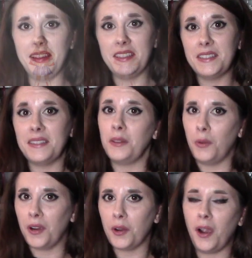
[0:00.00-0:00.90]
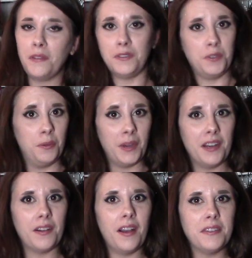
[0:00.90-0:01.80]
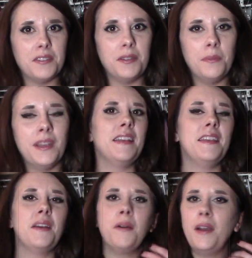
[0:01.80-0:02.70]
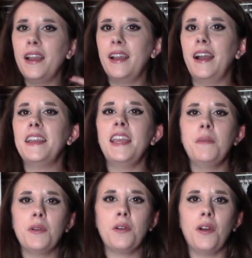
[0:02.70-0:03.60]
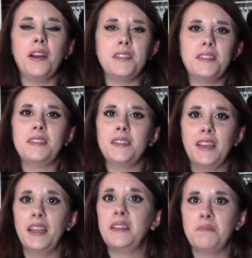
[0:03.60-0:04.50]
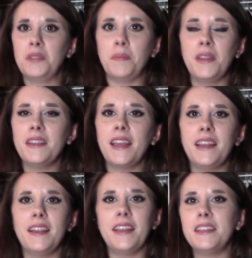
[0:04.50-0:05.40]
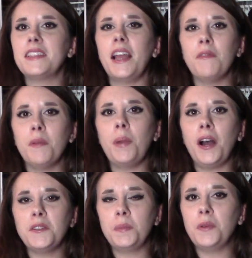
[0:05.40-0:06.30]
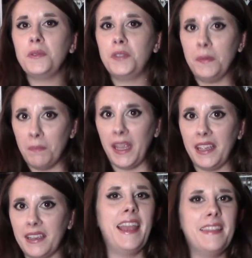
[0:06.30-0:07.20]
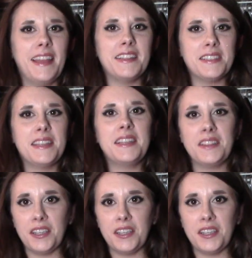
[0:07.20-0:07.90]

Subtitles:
this Lara Croft Tomb Raider costume, you know, I came across something that is kind of impossible to make, and that's like the